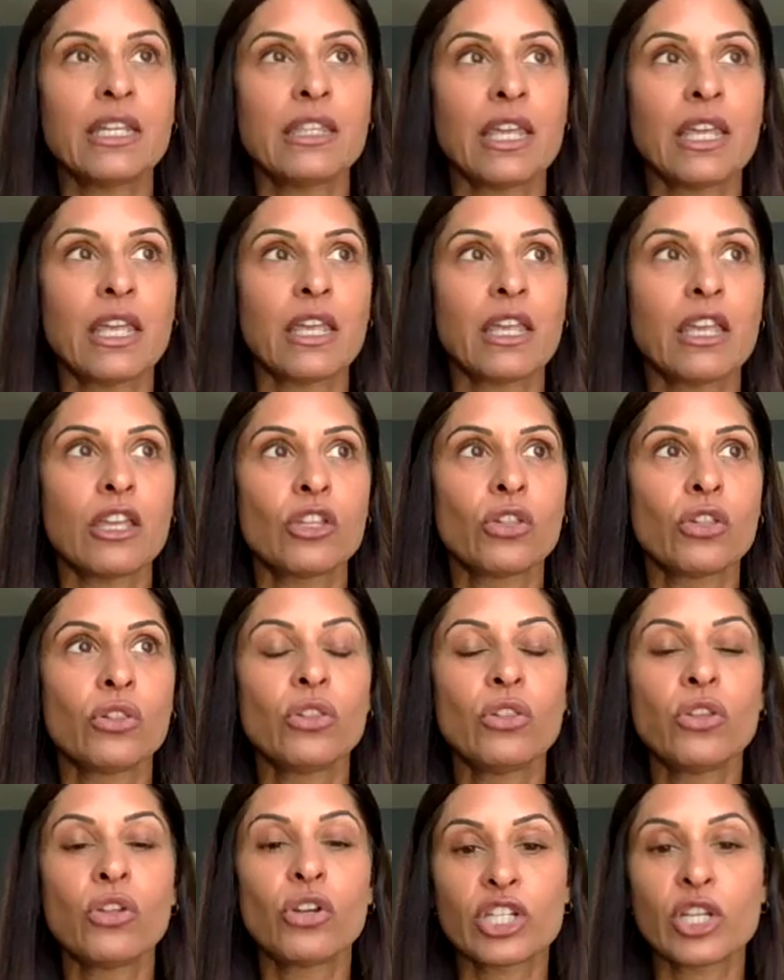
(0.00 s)
they
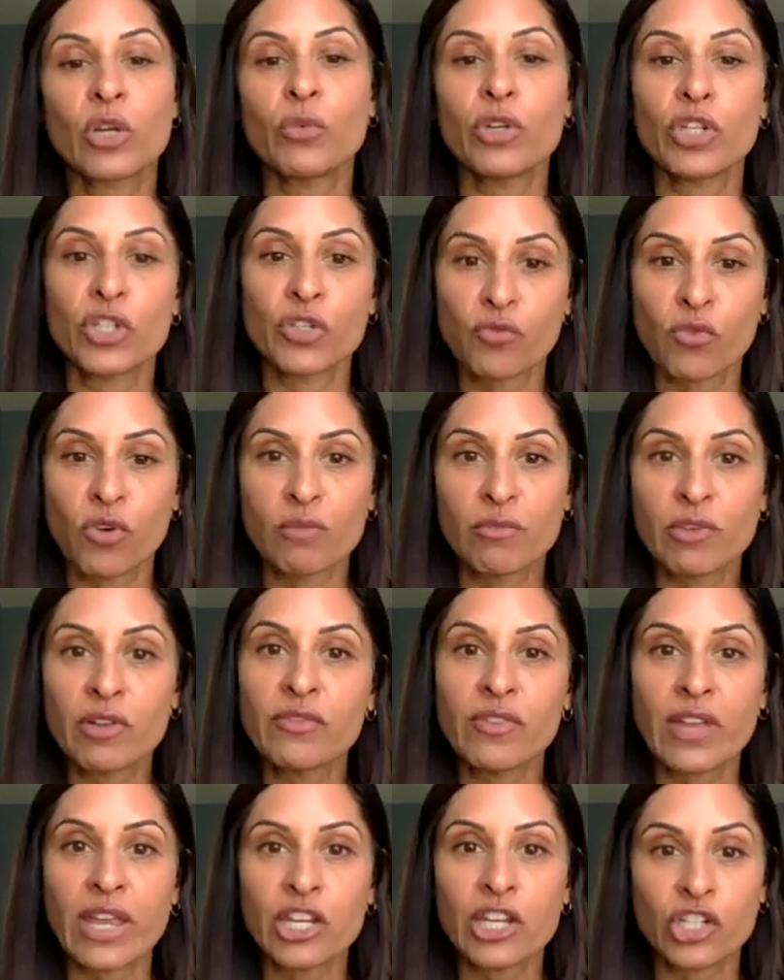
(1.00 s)
looked at which form
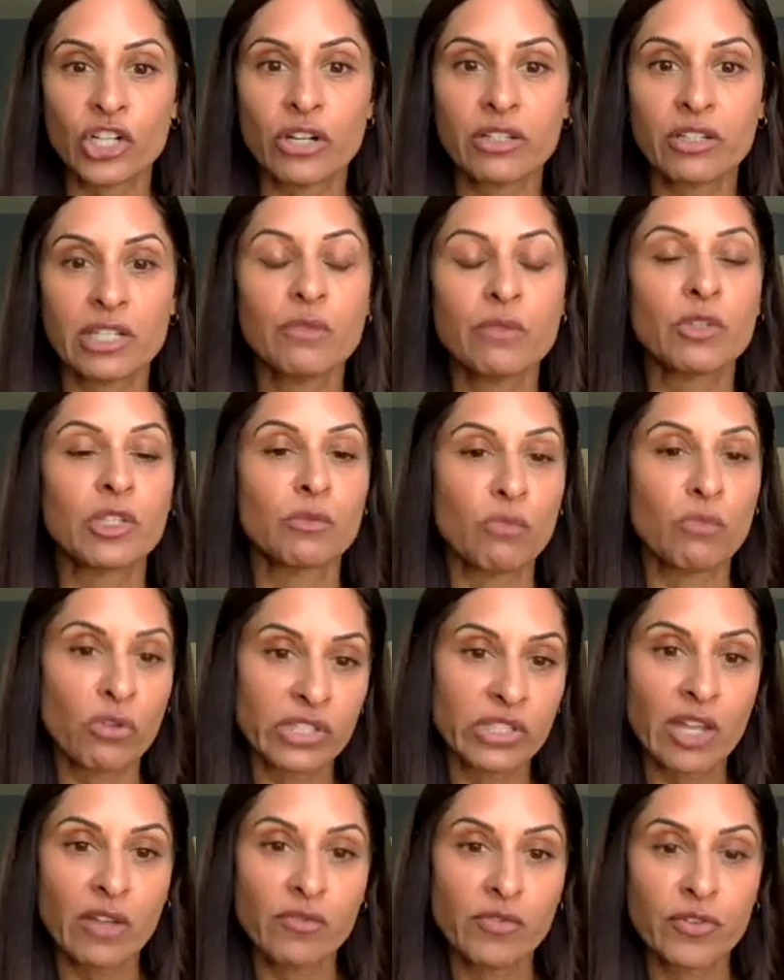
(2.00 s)
of HRT was
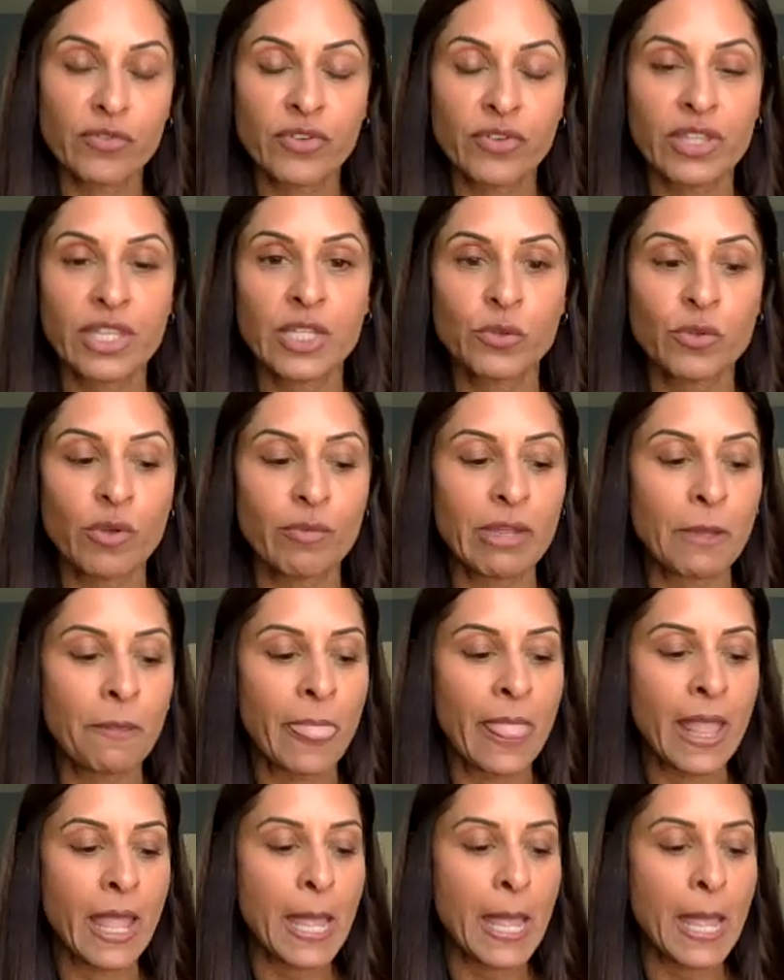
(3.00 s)
most helpful for these women.